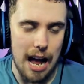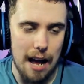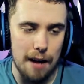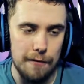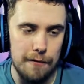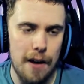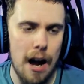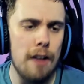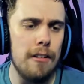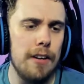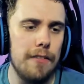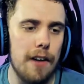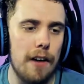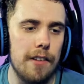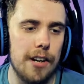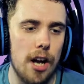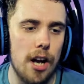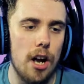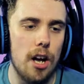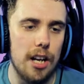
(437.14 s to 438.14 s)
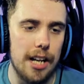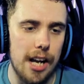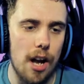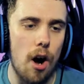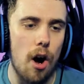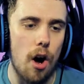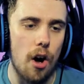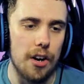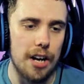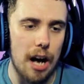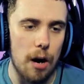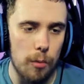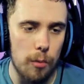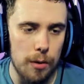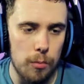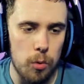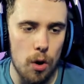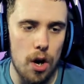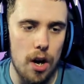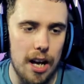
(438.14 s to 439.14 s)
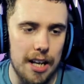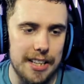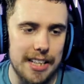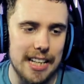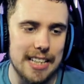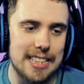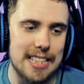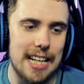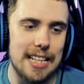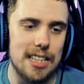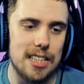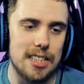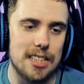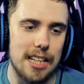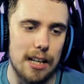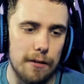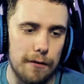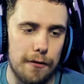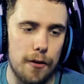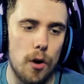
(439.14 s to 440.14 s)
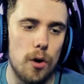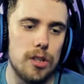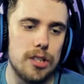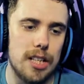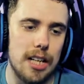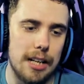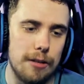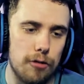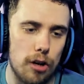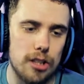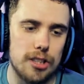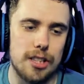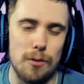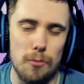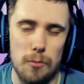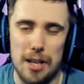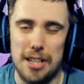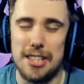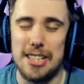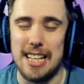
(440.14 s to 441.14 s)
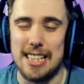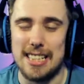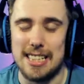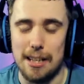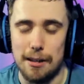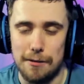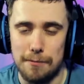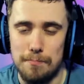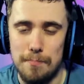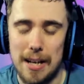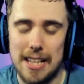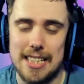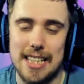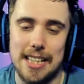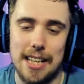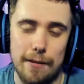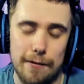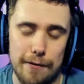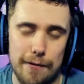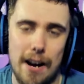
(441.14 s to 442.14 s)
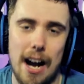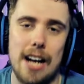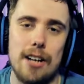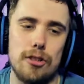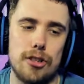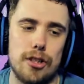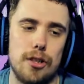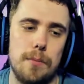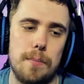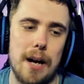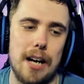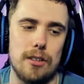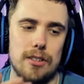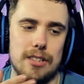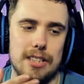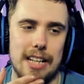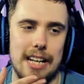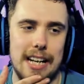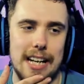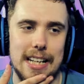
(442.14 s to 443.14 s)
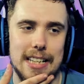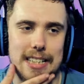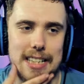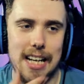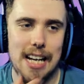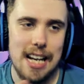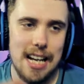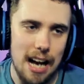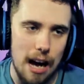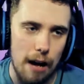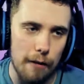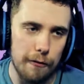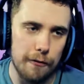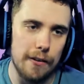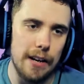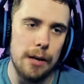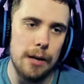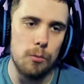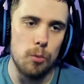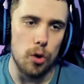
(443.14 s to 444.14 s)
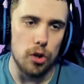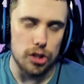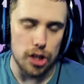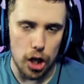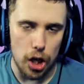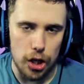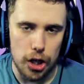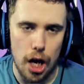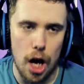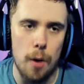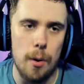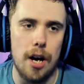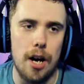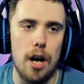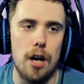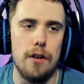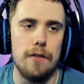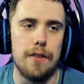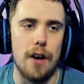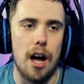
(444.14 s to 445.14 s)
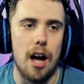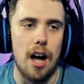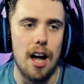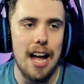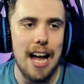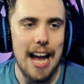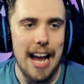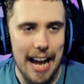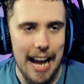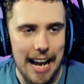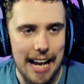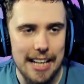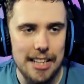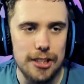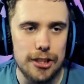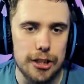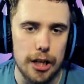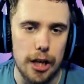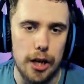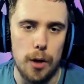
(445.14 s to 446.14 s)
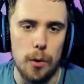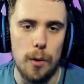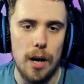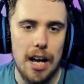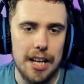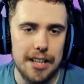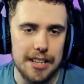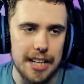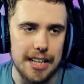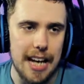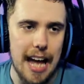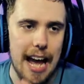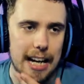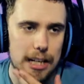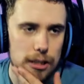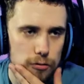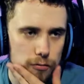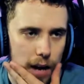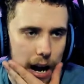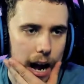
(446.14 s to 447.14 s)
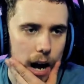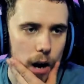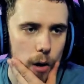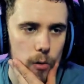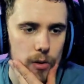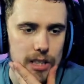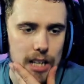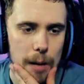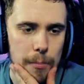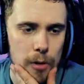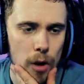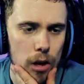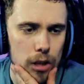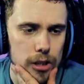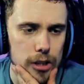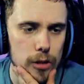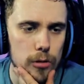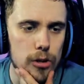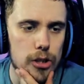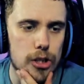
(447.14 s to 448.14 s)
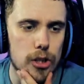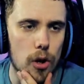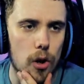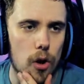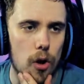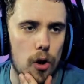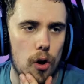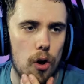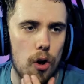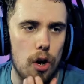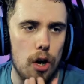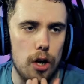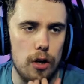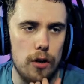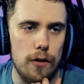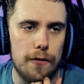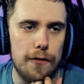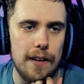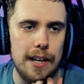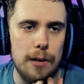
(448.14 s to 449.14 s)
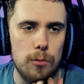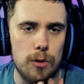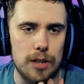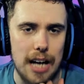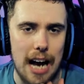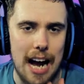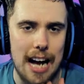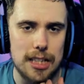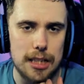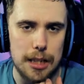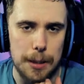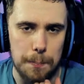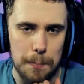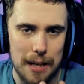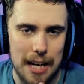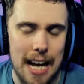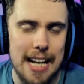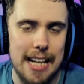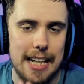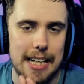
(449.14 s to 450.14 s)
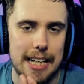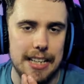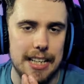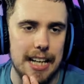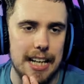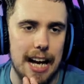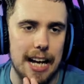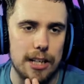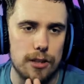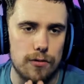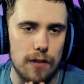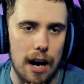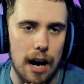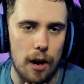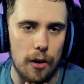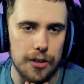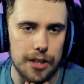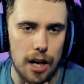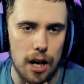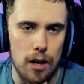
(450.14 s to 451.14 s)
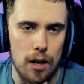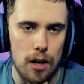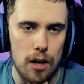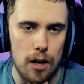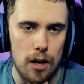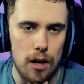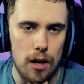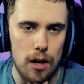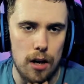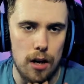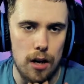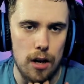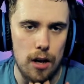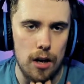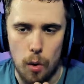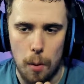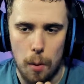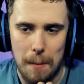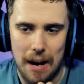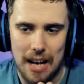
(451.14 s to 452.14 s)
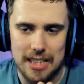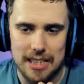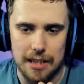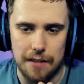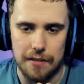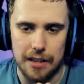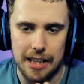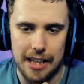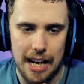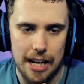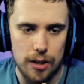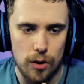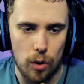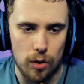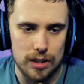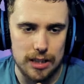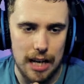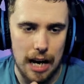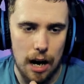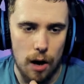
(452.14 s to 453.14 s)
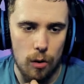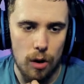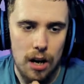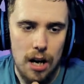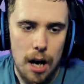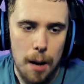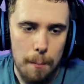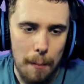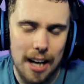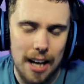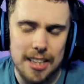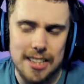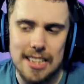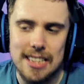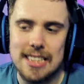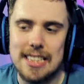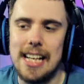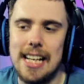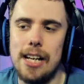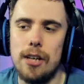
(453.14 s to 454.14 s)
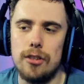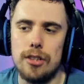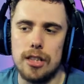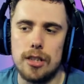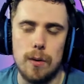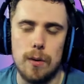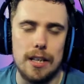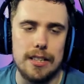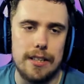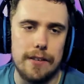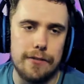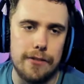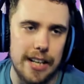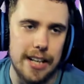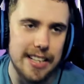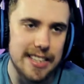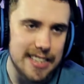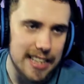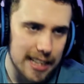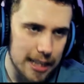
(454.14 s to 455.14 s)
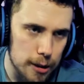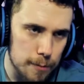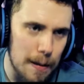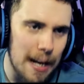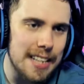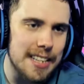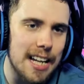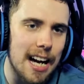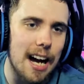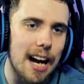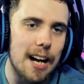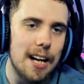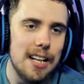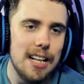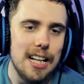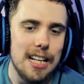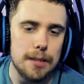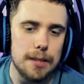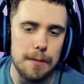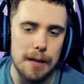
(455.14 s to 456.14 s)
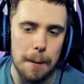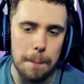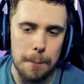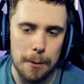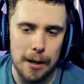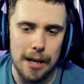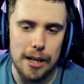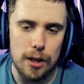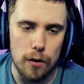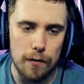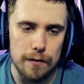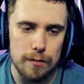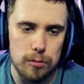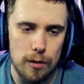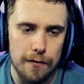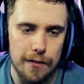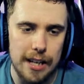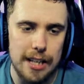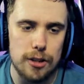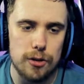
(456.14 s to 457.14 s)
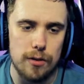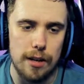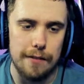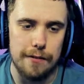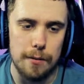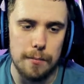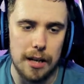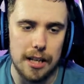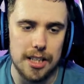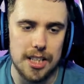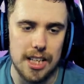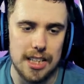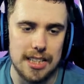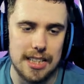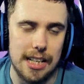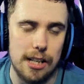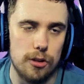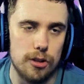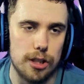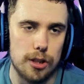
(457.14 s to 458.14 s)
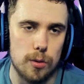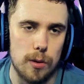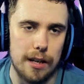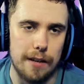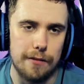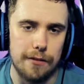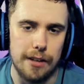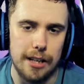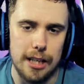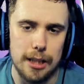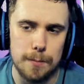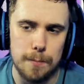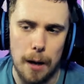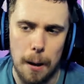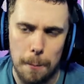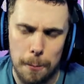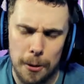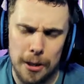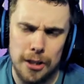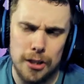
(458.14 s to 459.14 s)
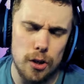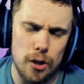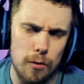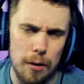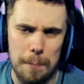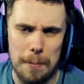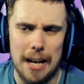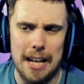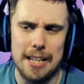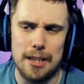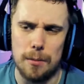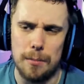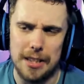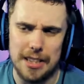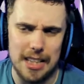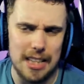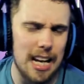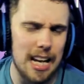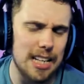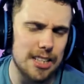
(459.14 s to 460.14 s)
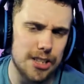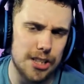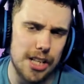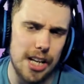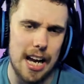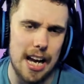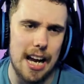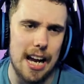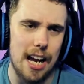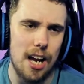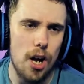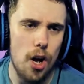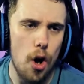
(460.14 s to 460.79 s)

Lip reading: very, very early on, and we were in the ascendancy. Unfortunately, Rossiter and Winchester missing their final 2 penalties, and Fleetwood are going over into the next round. I'm not too sure who Fleetwood are actually playing in the next round. Hopefully it's someone massive and they get knocked out. Manchester City under 23s. You'd expect that to be a pretty comfortable victory for Manchester City under 23s, but I'm pretty sure we played them either last year